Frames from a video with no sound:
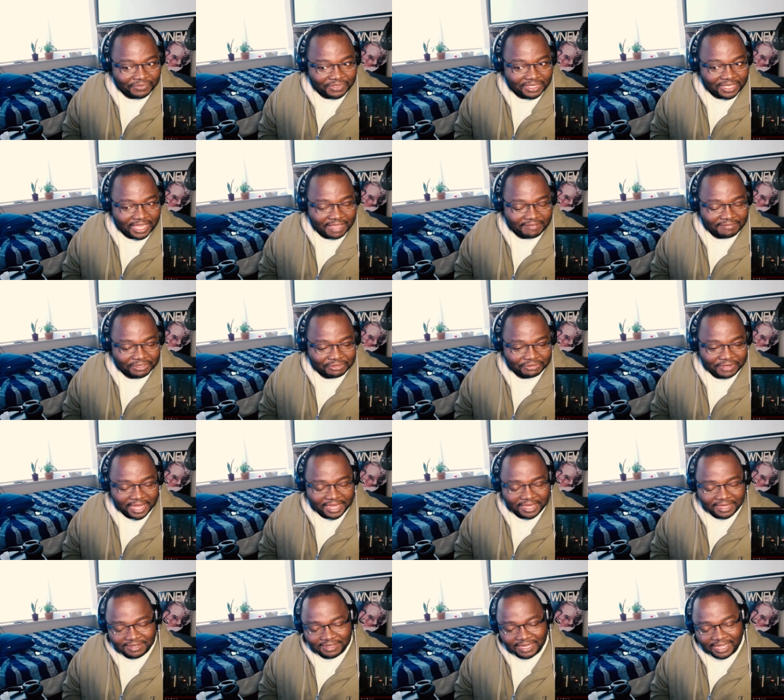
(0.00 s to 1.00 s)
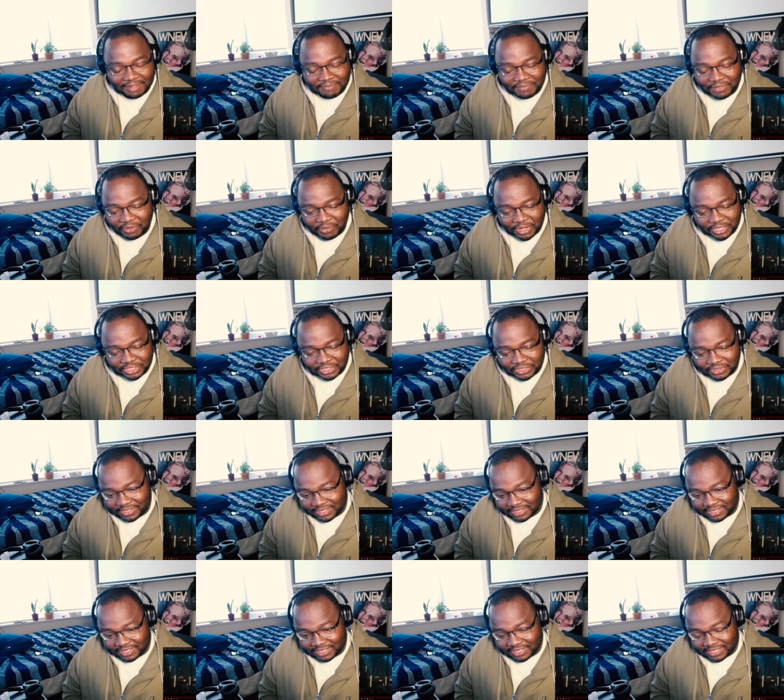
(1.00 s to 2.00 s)
You have the dragon. I'm not quite
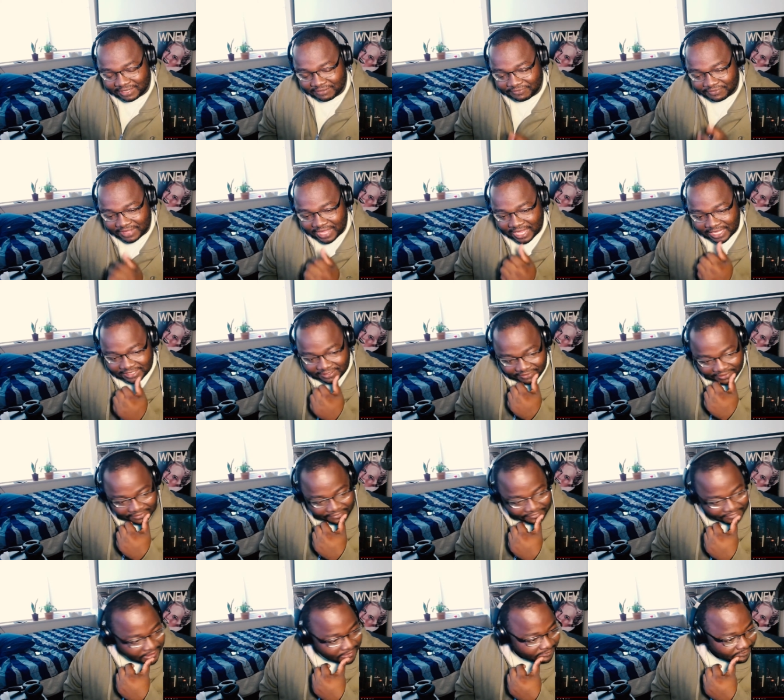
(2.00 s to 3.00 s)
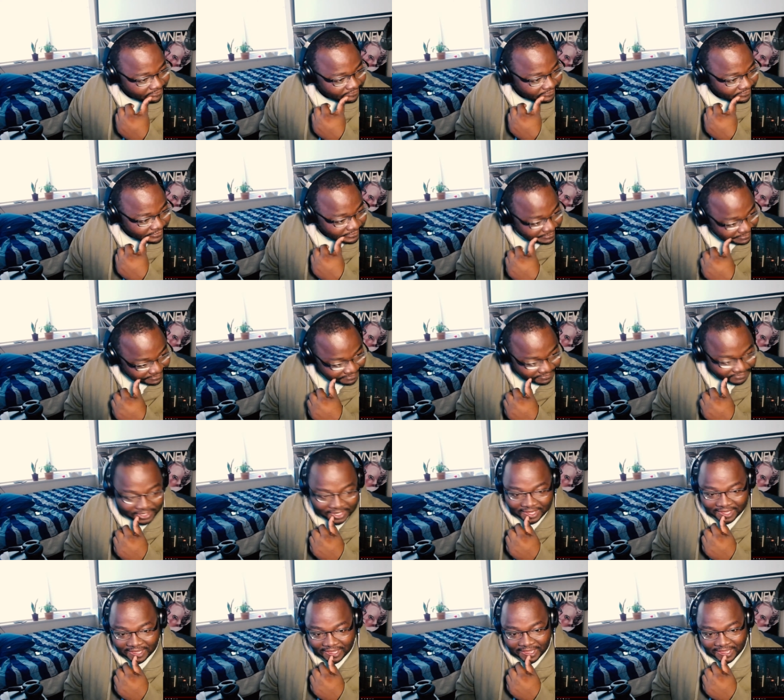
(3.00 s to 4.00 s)
sure if that's Fin Fang Foom,
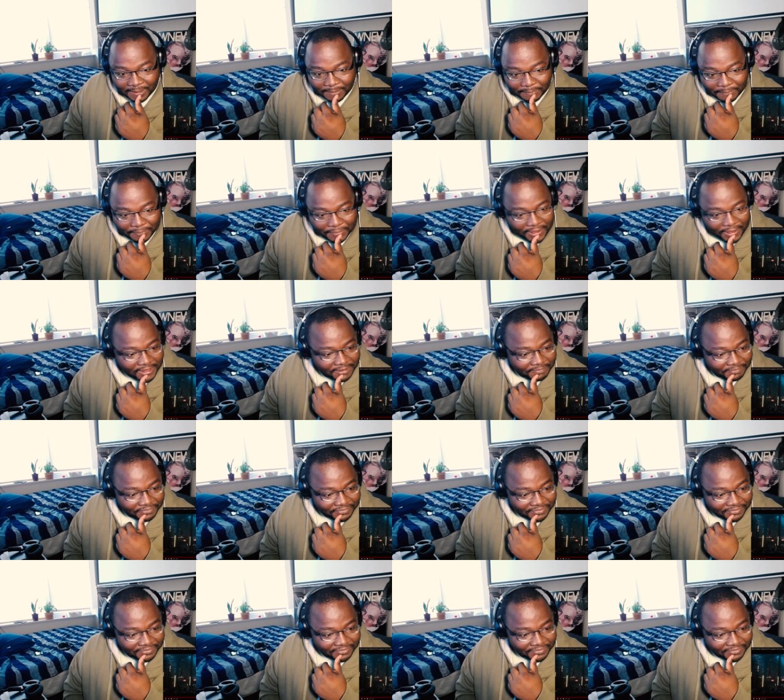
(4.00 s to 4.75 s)
but